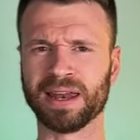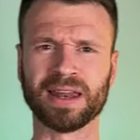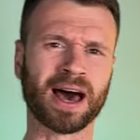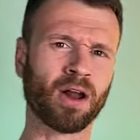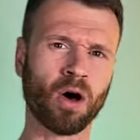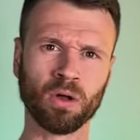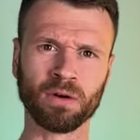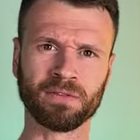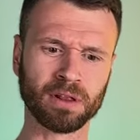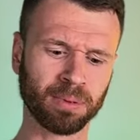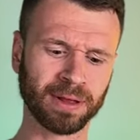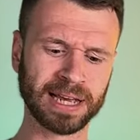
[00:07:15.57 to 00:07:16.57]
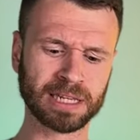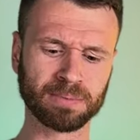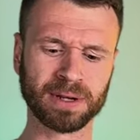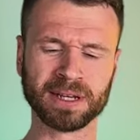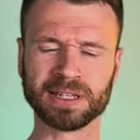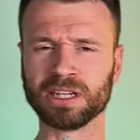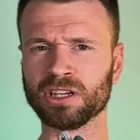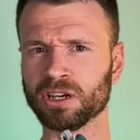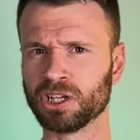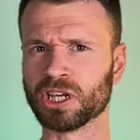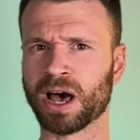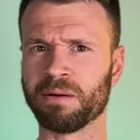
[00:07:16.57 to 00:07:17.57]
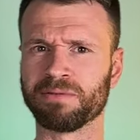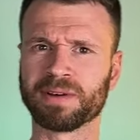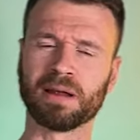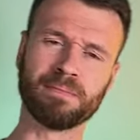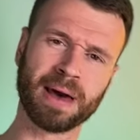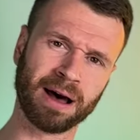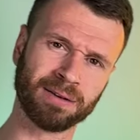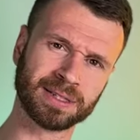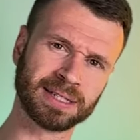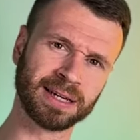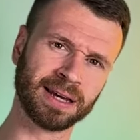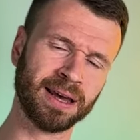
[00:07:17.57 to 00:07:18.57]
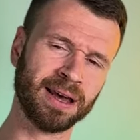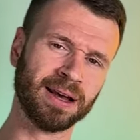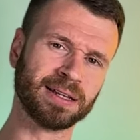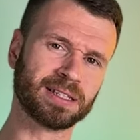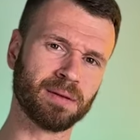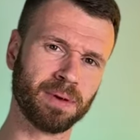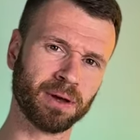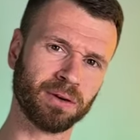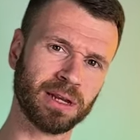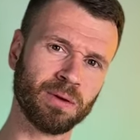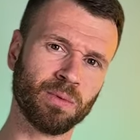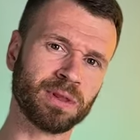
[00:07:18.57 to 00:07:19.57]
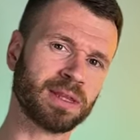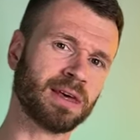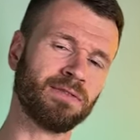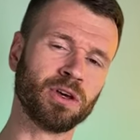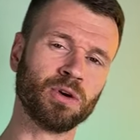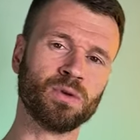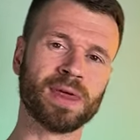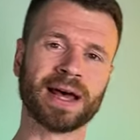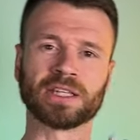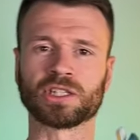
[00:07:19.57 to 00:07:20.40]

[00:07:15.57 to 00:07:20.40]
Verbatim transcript: not all over the place, but does a good job of kind of balancing stability with giving you that